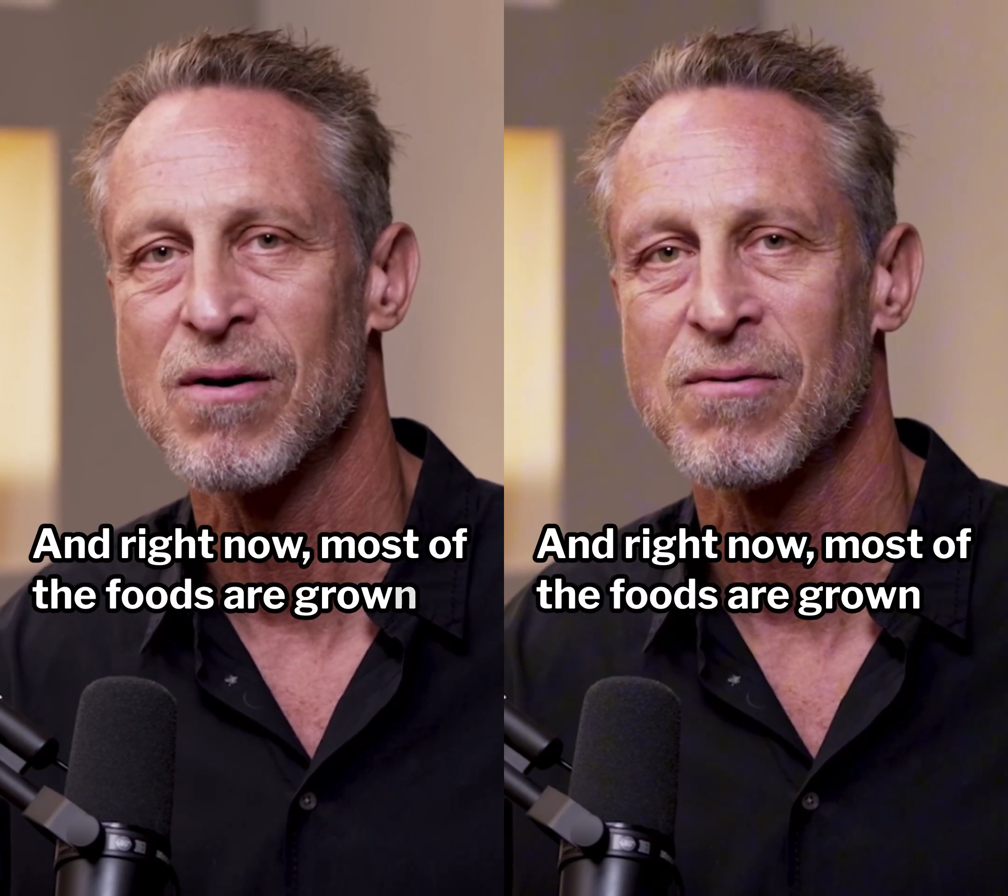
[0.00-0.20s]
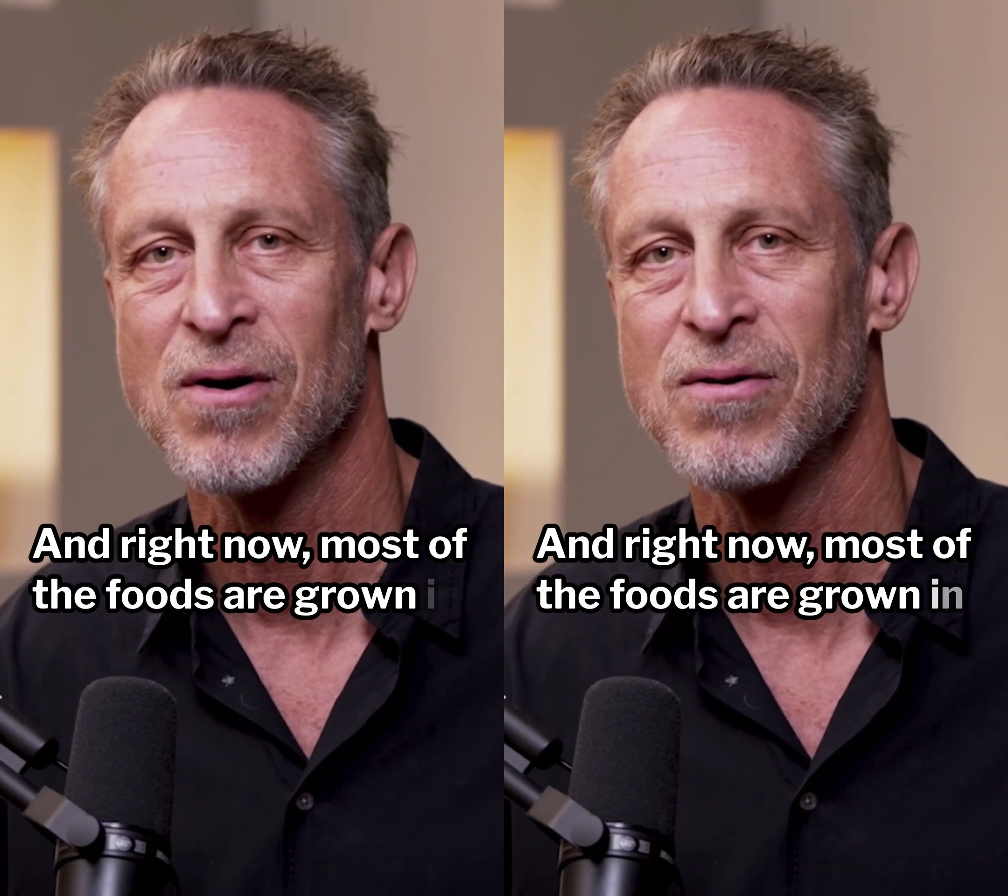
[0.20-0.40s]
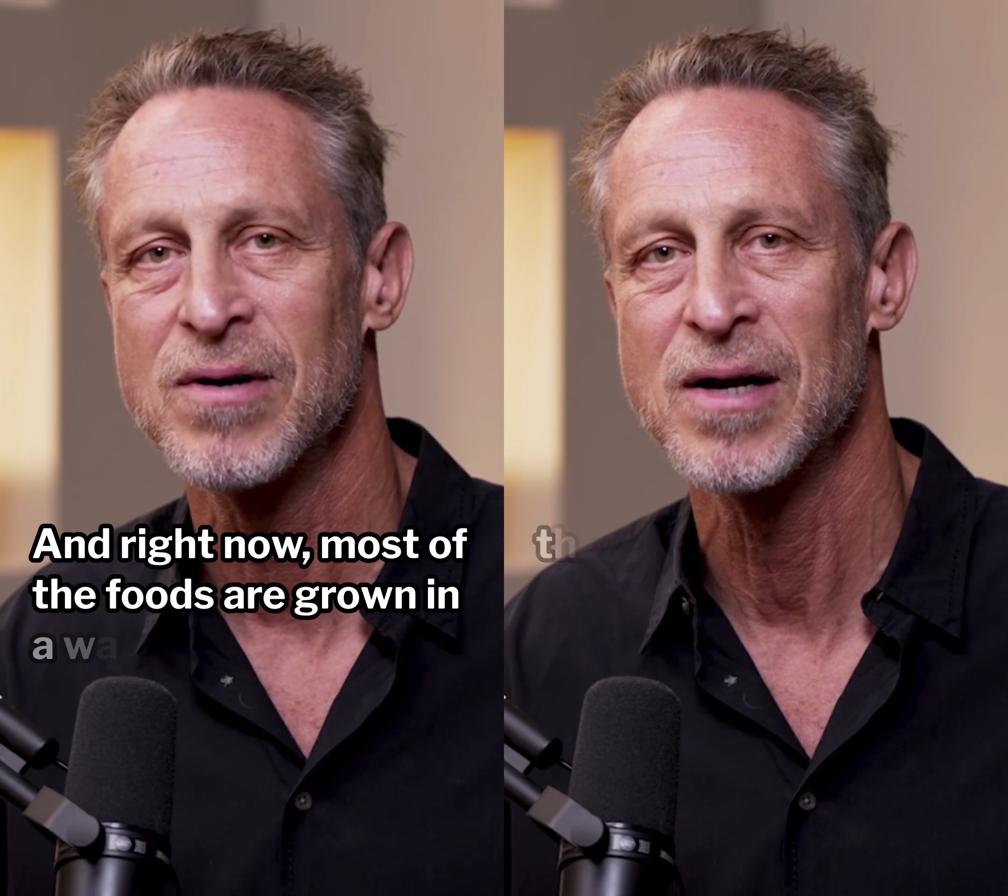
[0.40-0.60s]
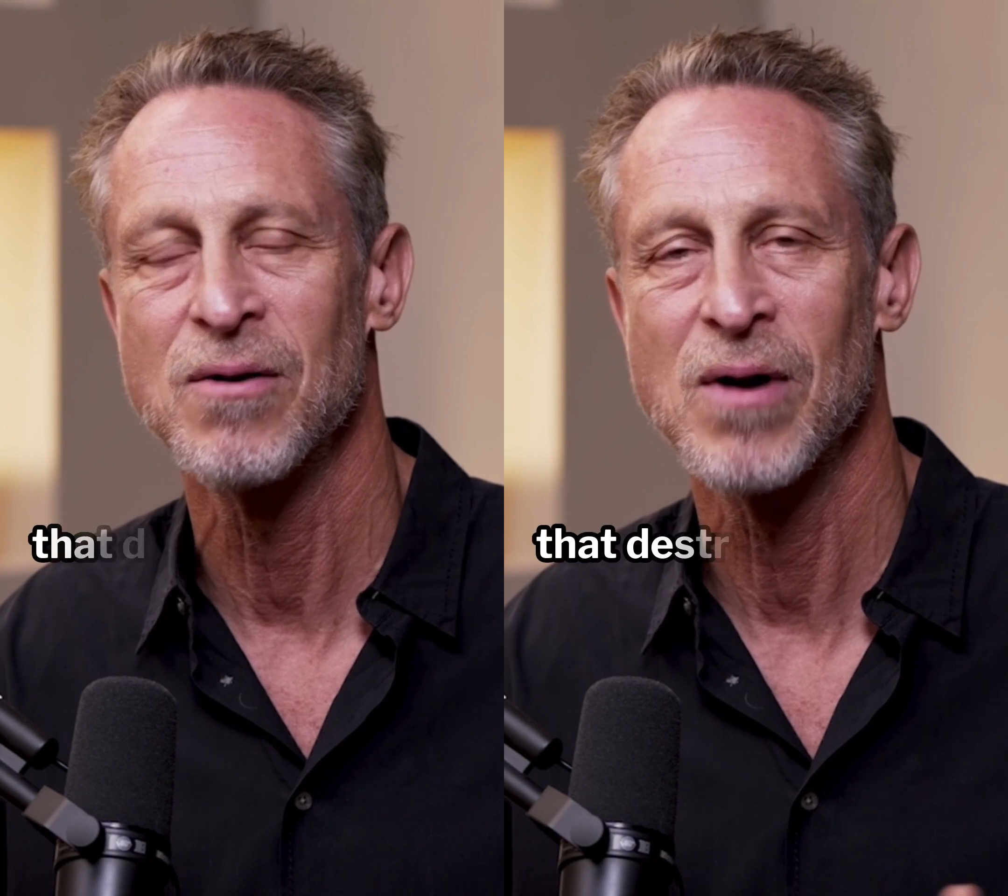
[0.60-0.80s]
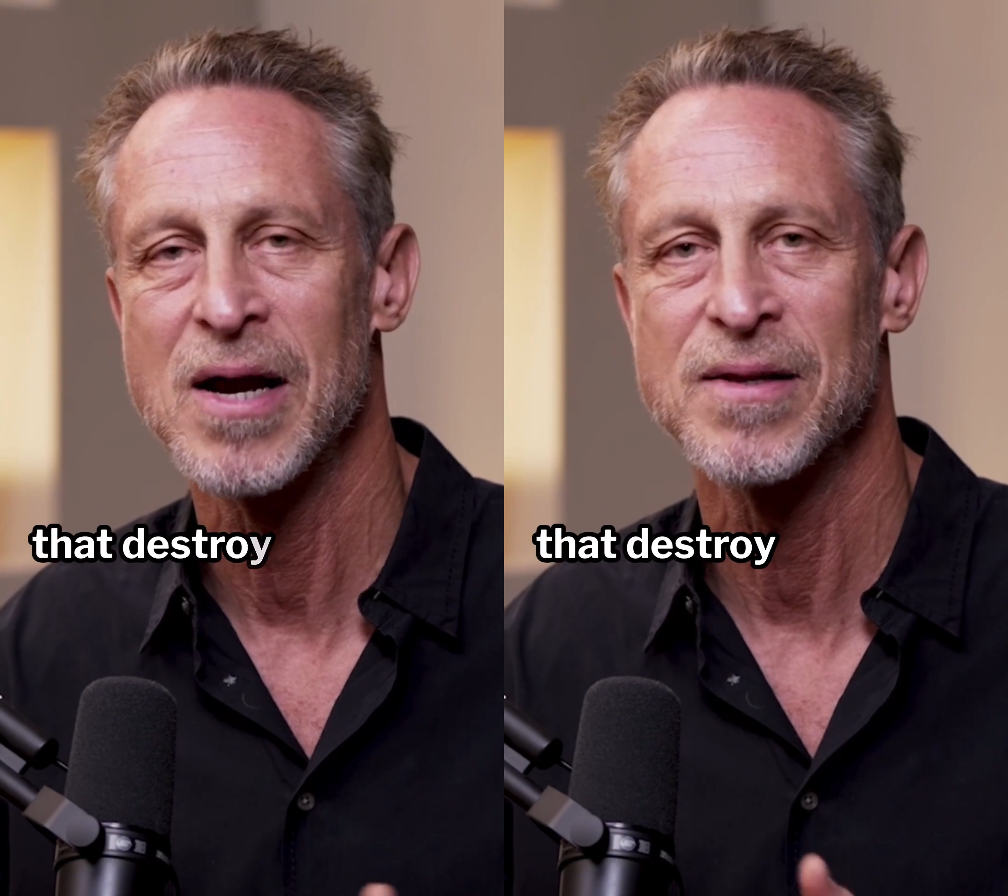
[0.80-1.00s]
are grown in
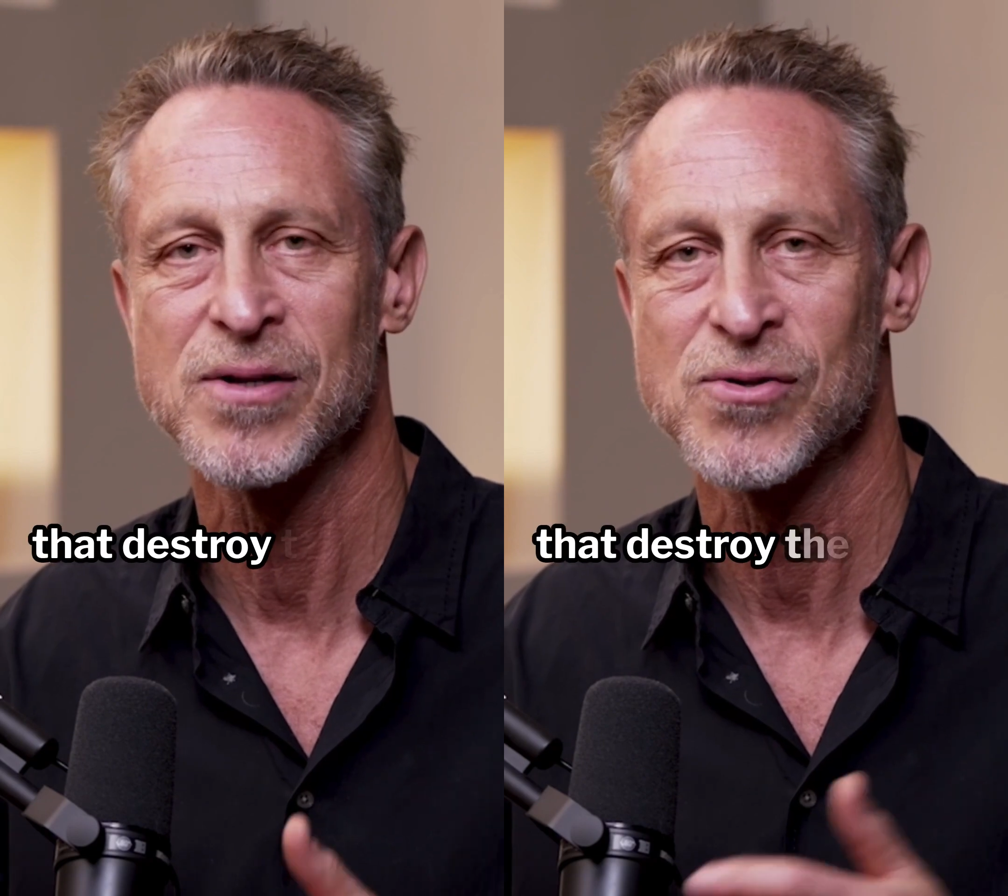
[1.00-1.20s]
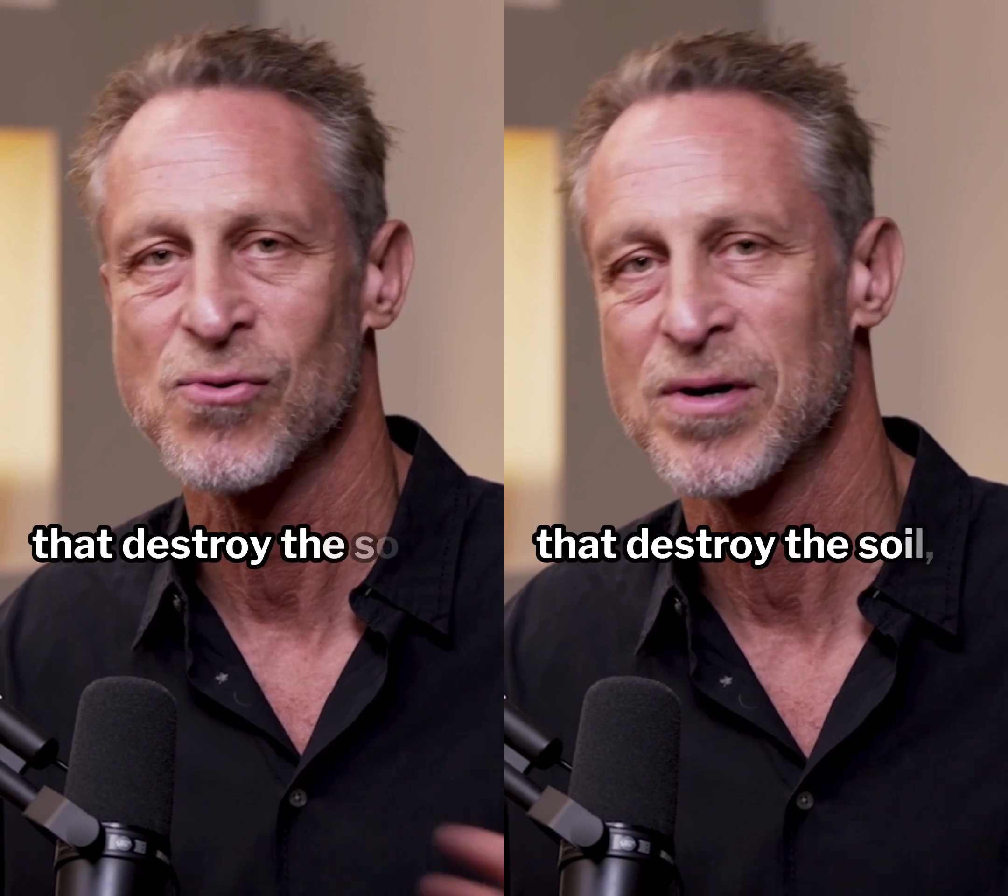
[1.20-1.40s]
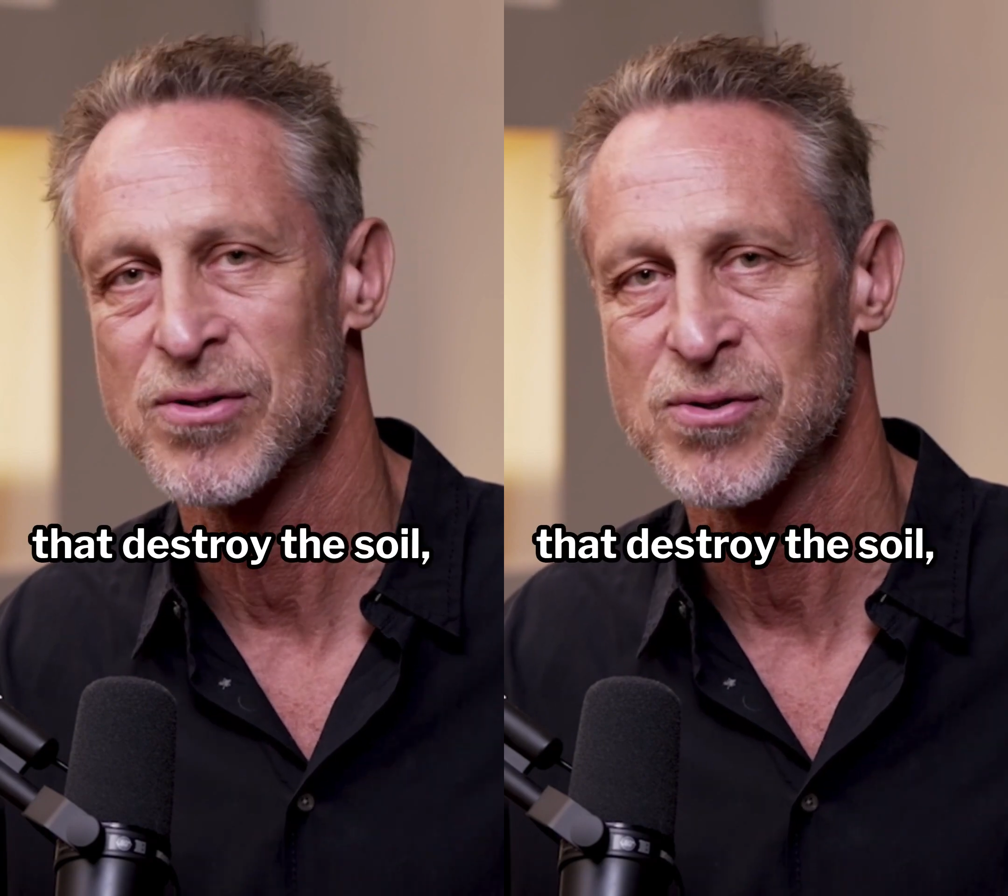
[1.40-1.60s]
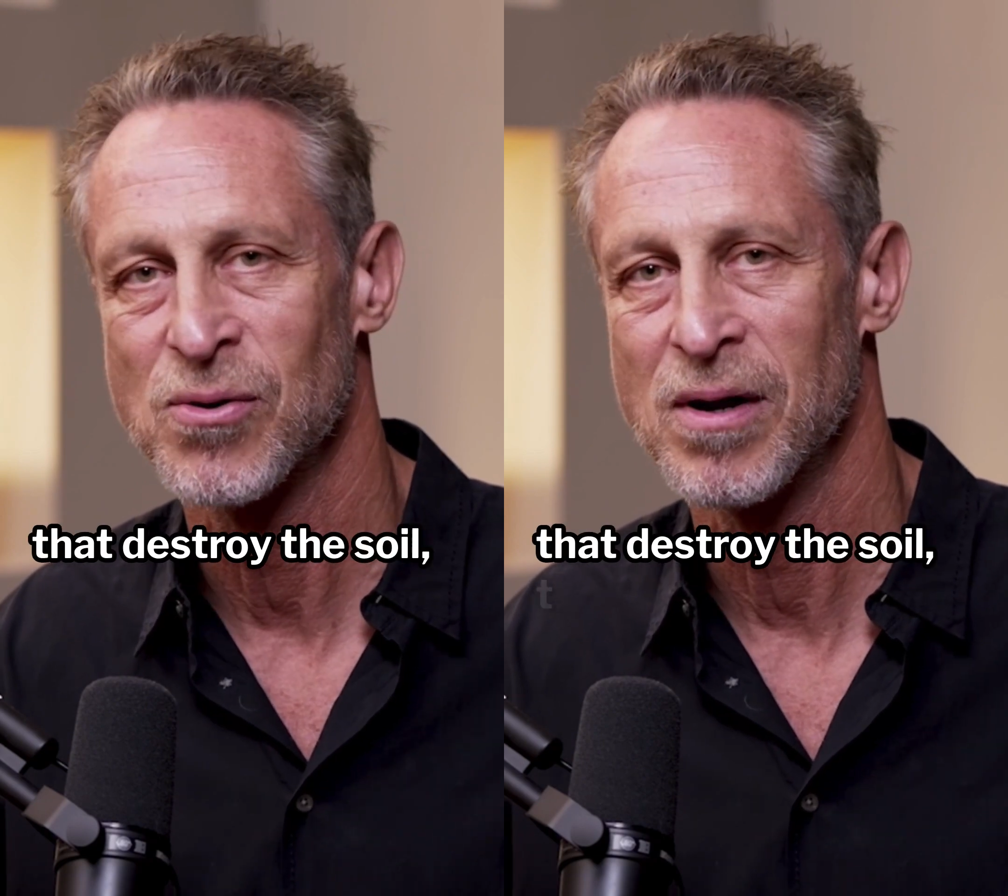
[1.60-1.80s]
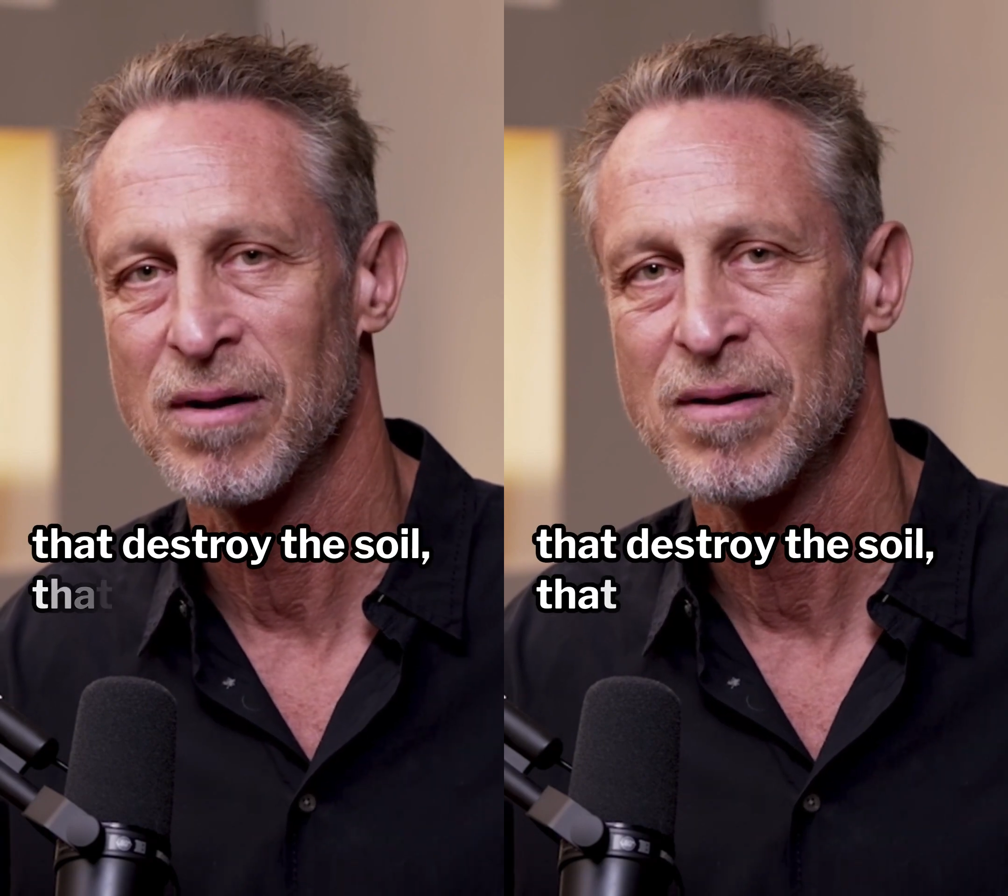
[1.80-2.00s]
a way that destroy the
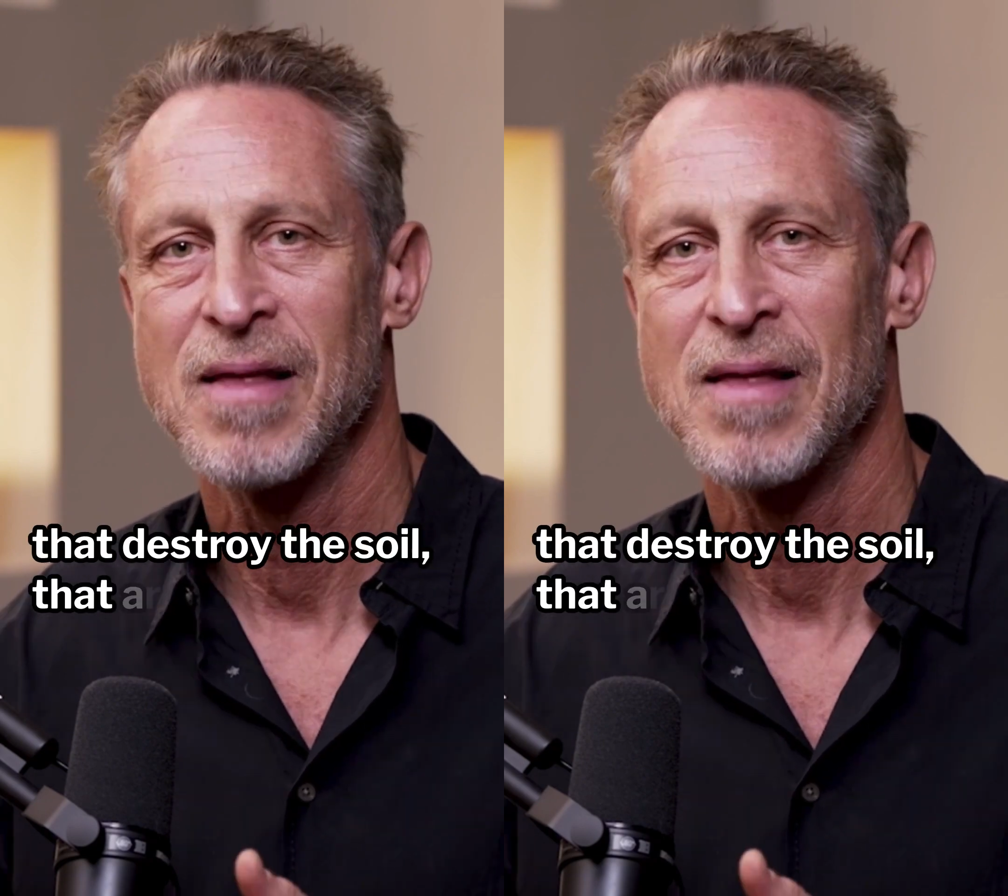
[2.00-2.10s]
soil,